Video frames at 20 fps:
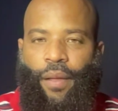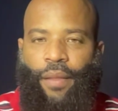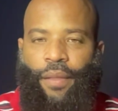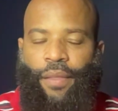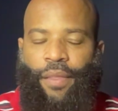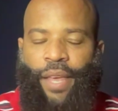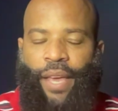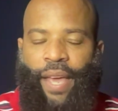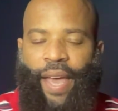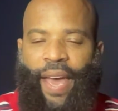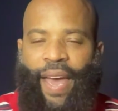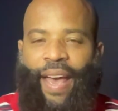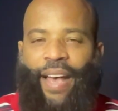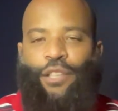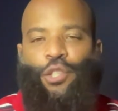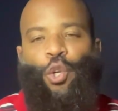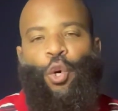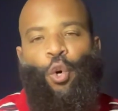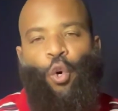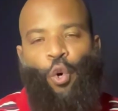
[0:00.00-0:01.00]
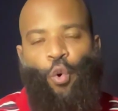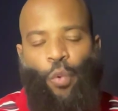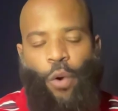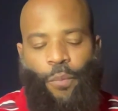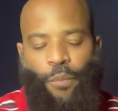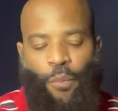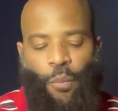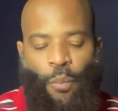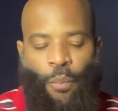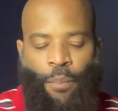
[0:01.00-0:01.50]
they asked who
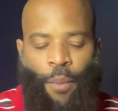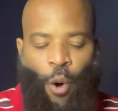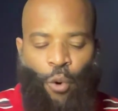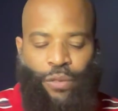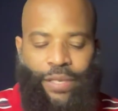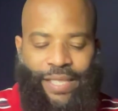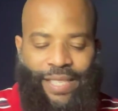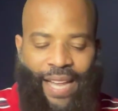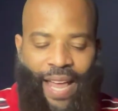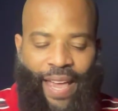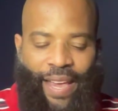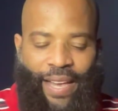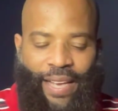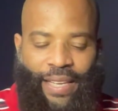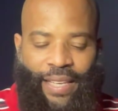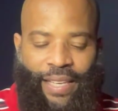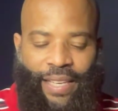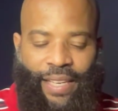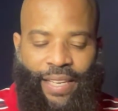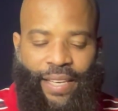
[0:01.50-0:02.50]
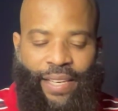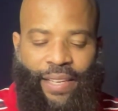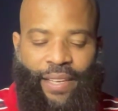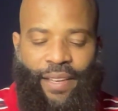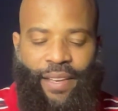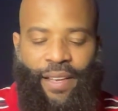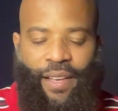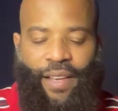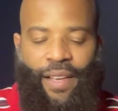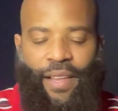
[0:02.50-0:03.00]
would most likely
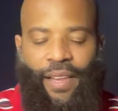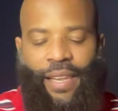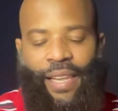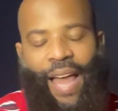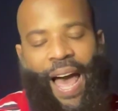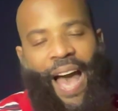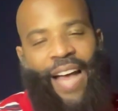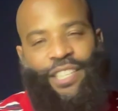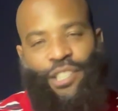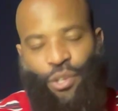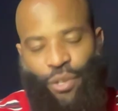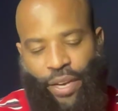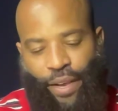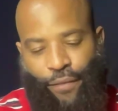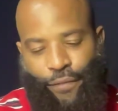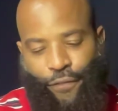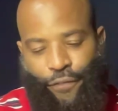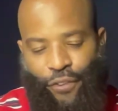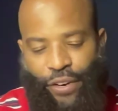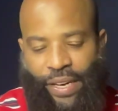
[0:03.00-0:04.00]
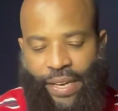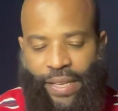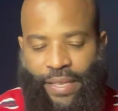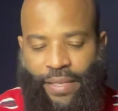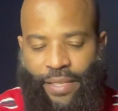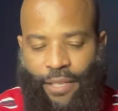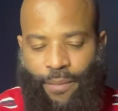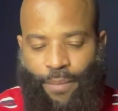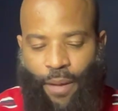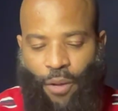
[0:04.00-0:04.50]
lie to their
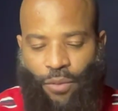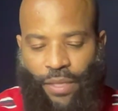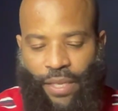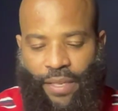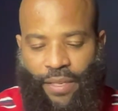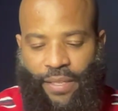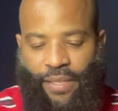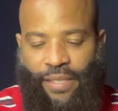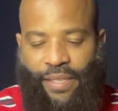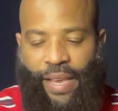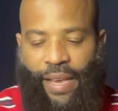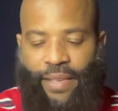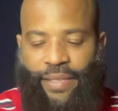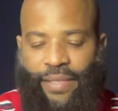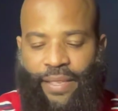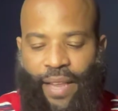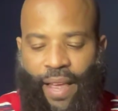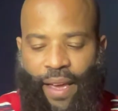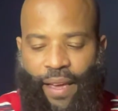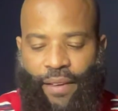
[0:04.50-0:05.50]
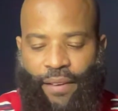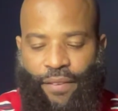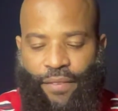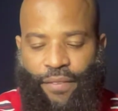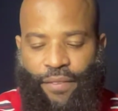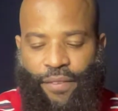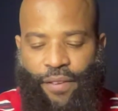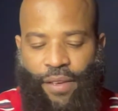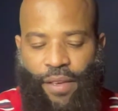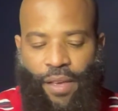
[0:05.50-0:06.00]
friends about their sex
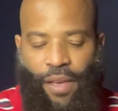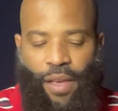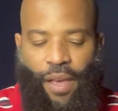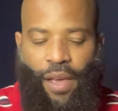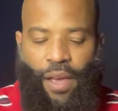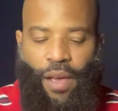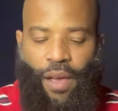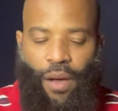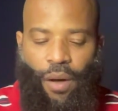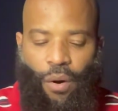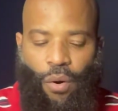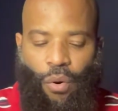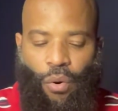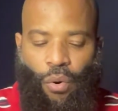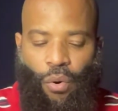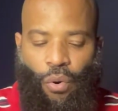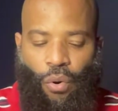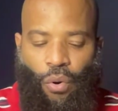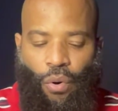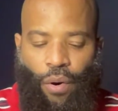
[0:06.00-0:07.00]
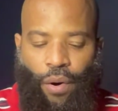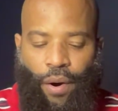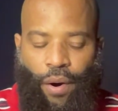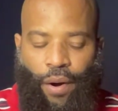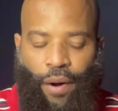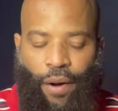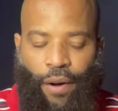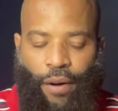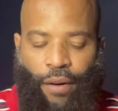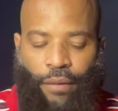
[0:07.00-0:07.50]
life,
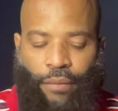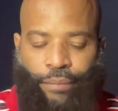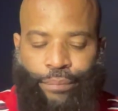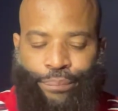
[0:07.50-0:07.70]
or